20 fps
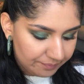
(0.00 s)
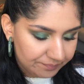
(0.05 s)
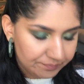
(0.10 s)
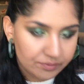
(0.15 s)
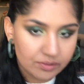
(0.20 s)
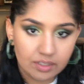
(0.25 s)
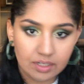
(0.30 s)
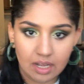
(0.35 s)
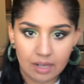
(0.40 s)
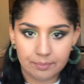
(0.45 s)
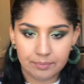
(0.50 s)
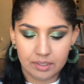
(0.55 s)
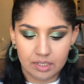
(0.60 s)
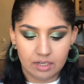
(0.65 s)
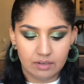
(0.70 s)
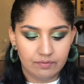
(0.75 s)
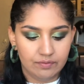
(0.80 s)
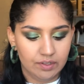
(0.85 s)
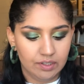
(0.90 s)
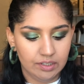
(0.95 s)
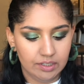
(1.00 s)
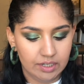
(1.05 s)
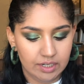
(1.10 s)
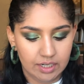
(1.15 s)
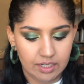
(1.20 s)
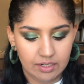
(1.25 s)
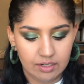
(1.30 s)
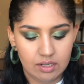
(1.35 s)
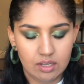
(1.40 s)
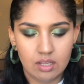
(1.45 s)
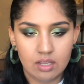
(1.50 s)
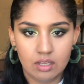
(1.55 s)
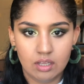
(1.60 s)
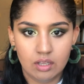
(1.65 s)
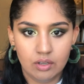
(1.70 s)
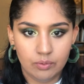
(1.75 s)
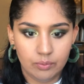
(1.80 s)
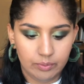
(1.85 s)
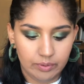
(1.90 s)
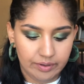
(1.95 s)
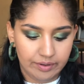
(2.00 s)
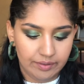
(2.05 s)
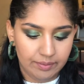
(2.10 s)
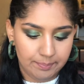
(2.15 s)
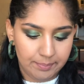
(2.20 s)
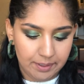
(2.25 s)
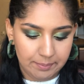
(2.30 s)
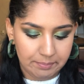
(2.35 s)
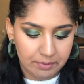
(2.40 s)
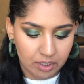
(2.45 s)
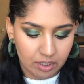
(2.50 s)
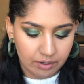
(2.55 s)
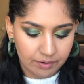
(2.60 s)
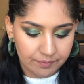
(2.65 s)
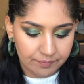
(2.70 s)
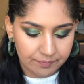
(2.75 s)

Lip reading: So now I'm gonna fill it in with Beeper.